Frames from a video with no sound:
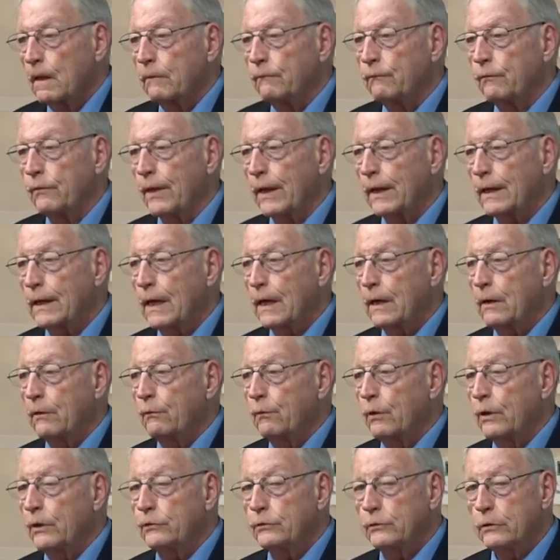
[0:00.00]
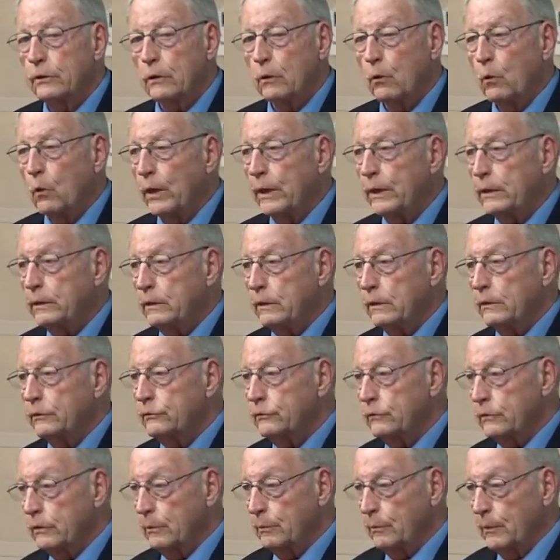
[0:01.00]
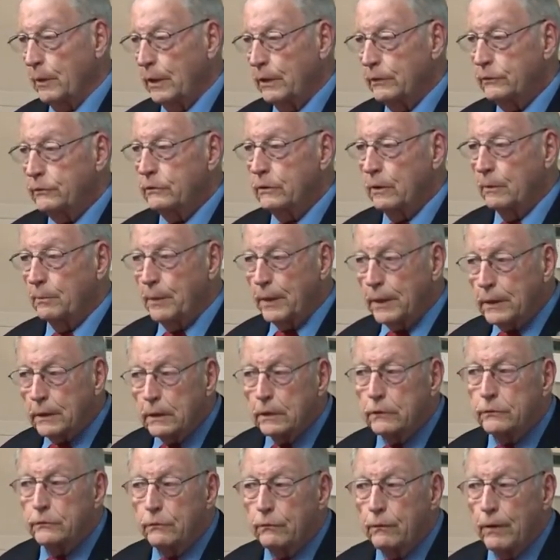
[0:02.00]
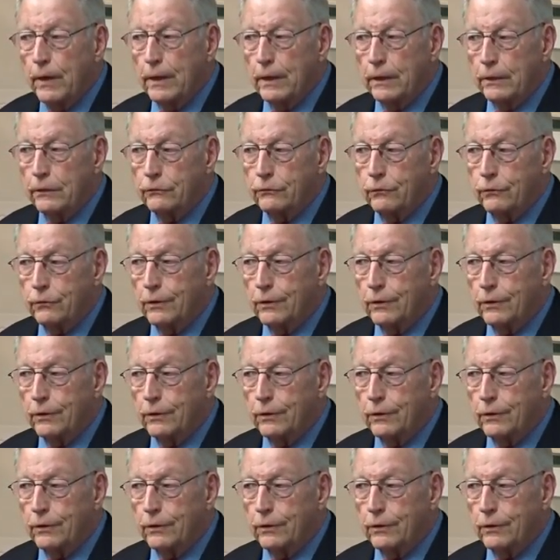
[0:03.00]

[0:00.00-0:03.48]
for that kind of racing, weight isn't a, isn't a big disadvantage.